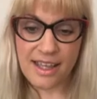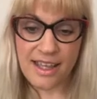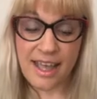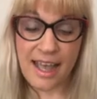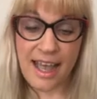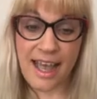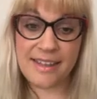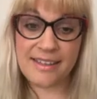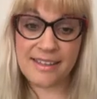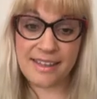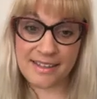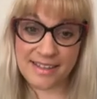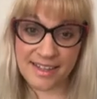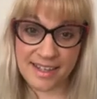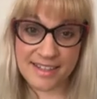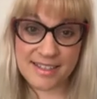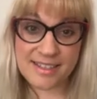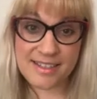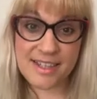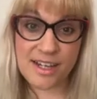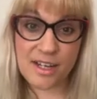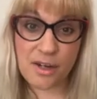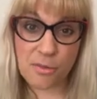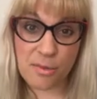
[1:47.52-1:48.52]
And that they are
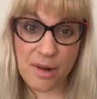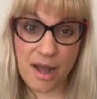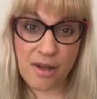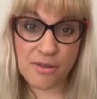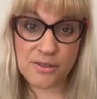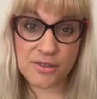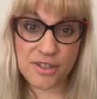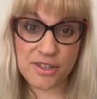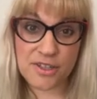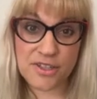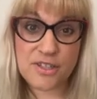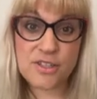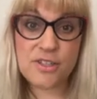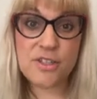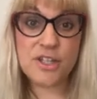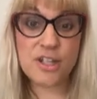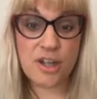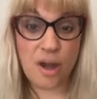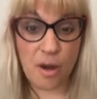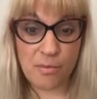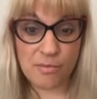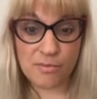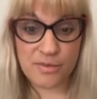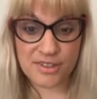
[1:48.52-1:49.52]
still around us to
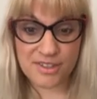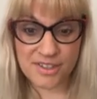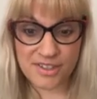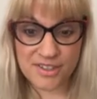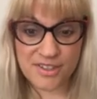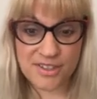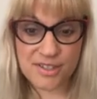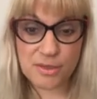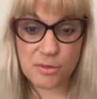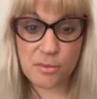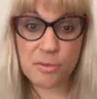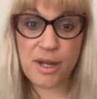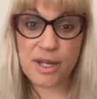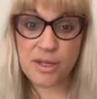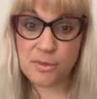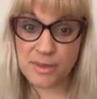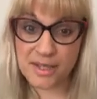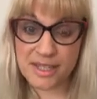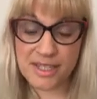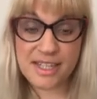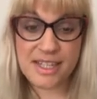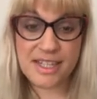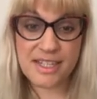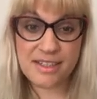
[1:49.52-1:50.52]
comfort us when
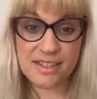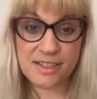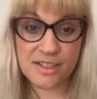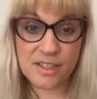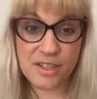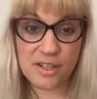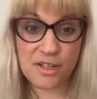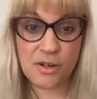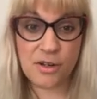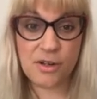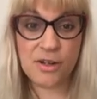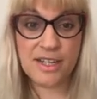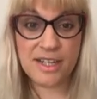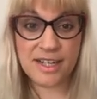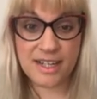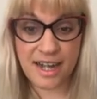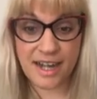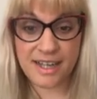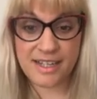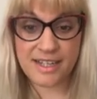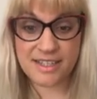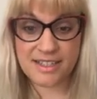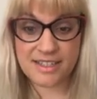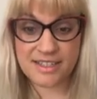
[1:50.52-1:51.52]
we need,
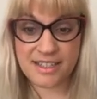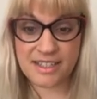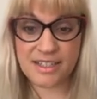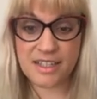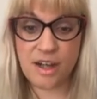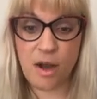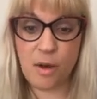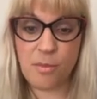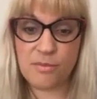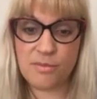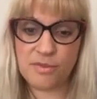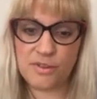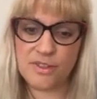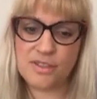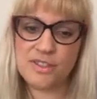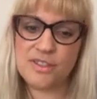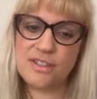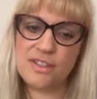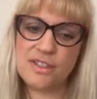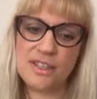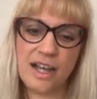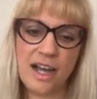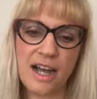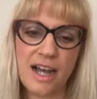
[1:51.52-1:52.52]
guidance and
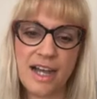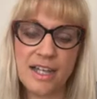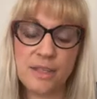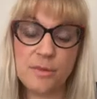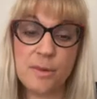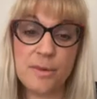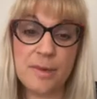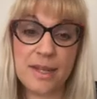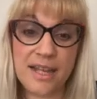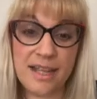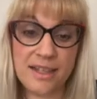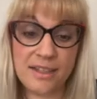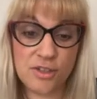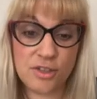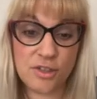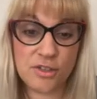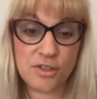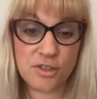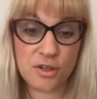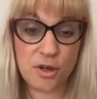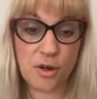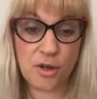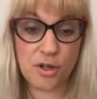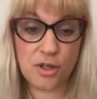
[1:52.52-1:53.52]
comfort. And we will end the
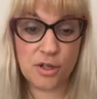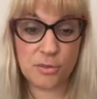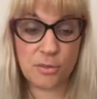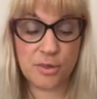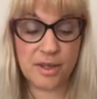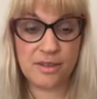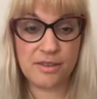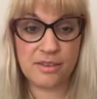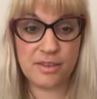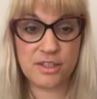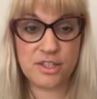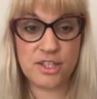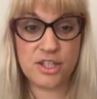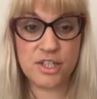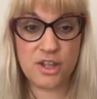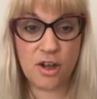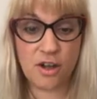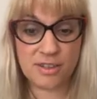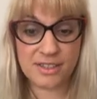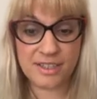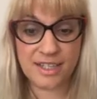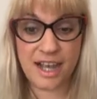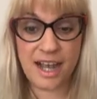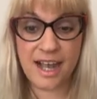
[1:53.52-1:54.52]
talk with a
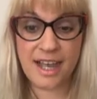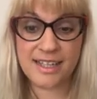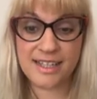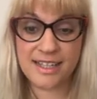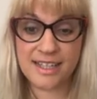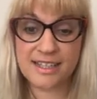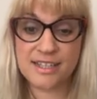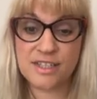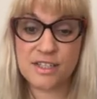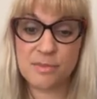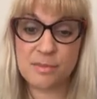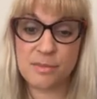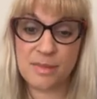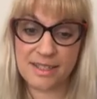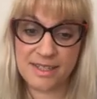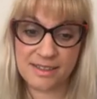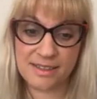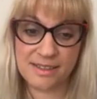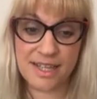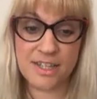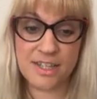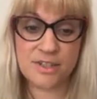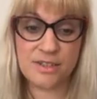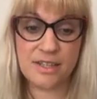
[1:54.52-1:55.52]
short guided
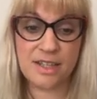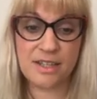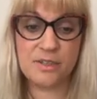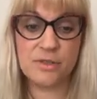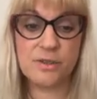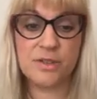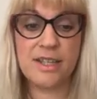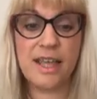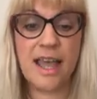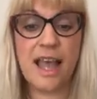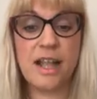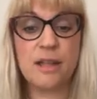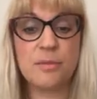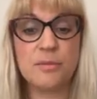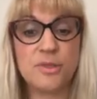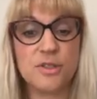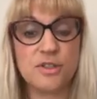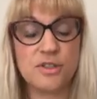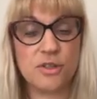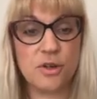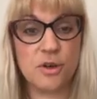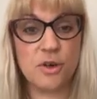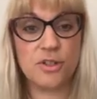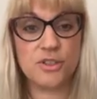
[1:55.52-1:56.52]
meditation that could help
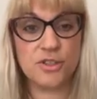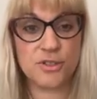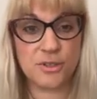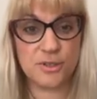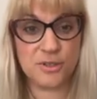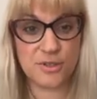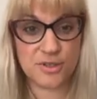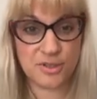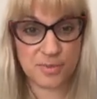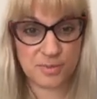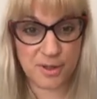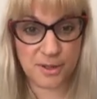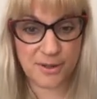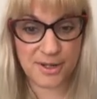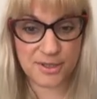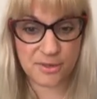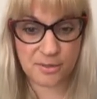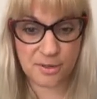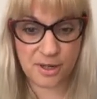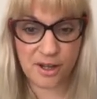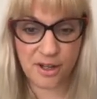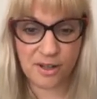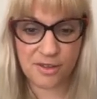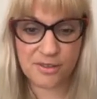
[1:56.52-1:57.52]
you talk to
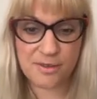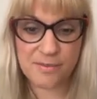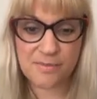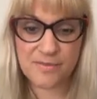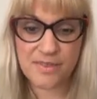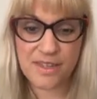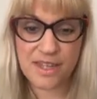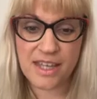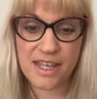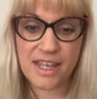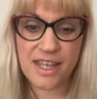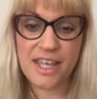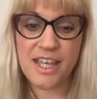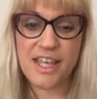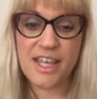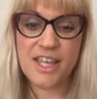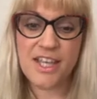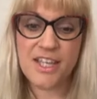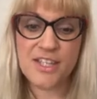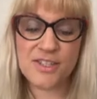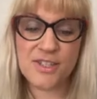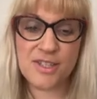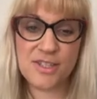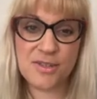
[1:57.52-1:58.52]
spirit world.
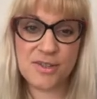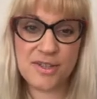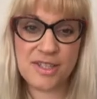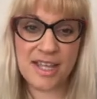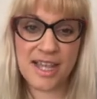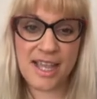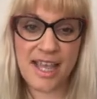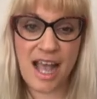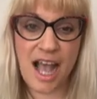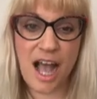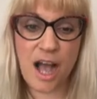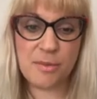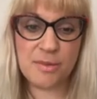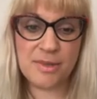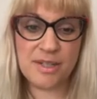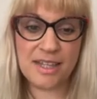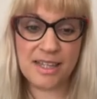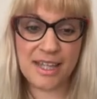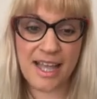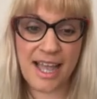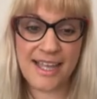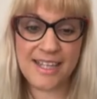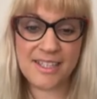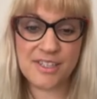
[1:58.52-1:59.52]
So today I would
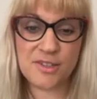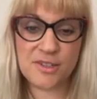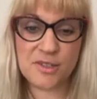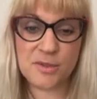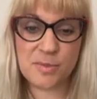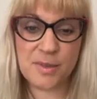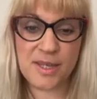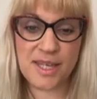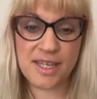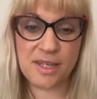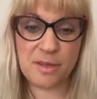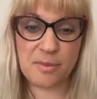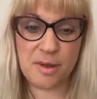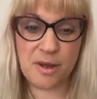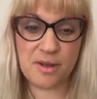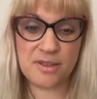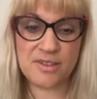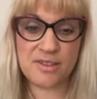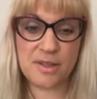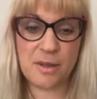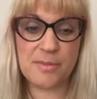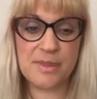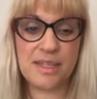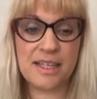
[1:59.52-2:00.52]
like to speak
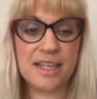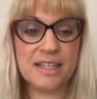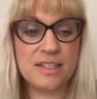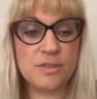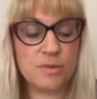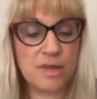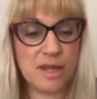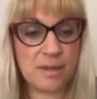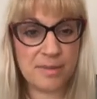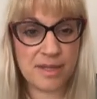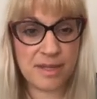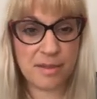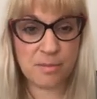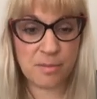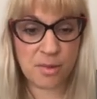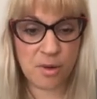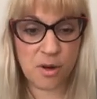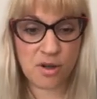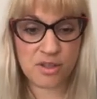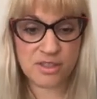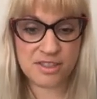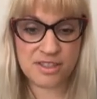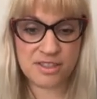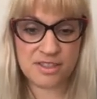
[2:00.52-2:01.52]
about something extremely
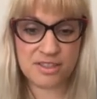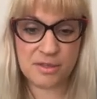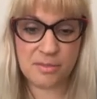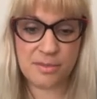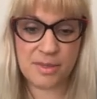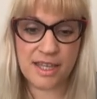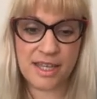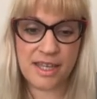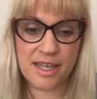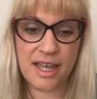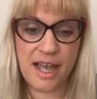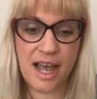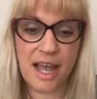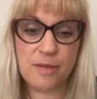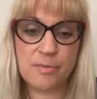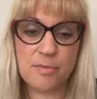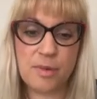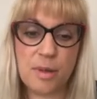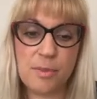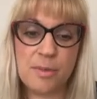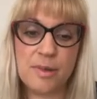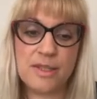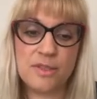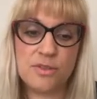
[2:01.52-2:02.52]
important to me, and
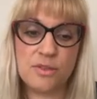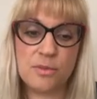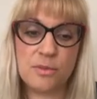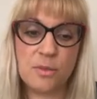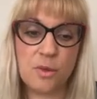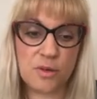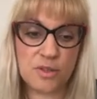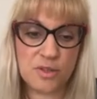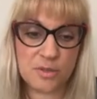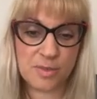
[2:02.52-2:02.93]
probably to most